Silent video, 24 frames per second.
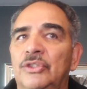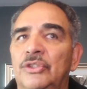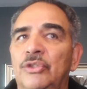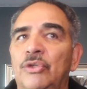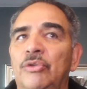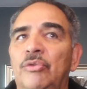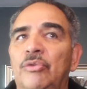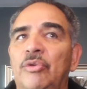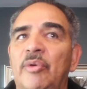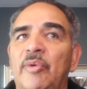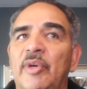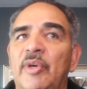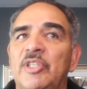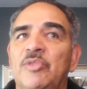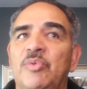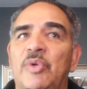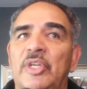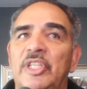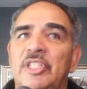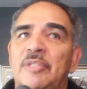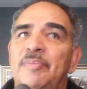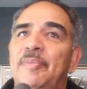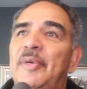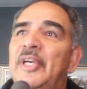or 3 weeks
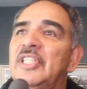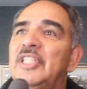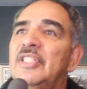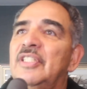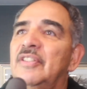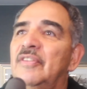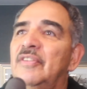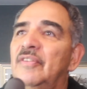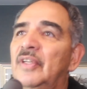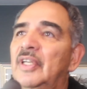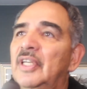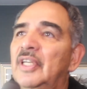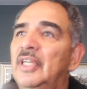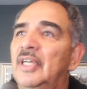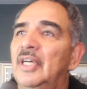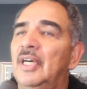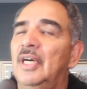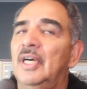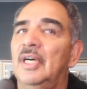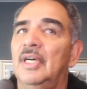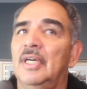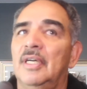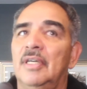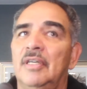what is best
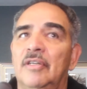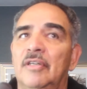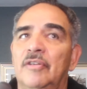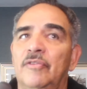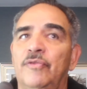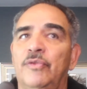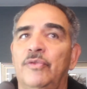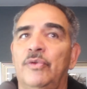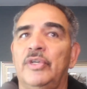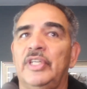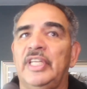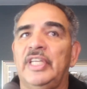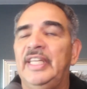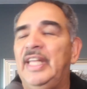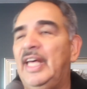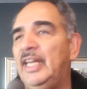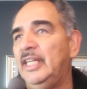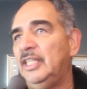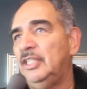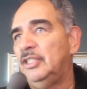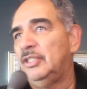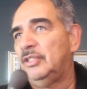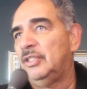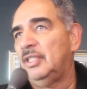for
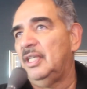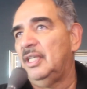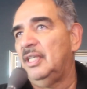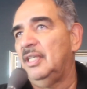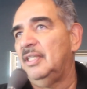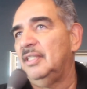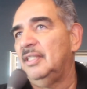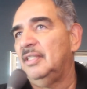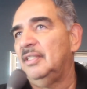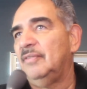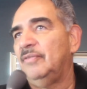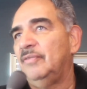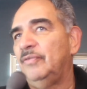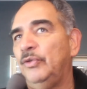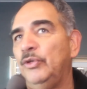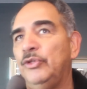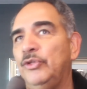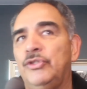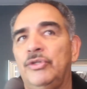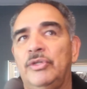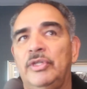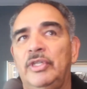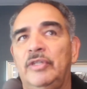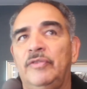Gennady's
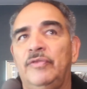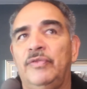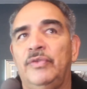future and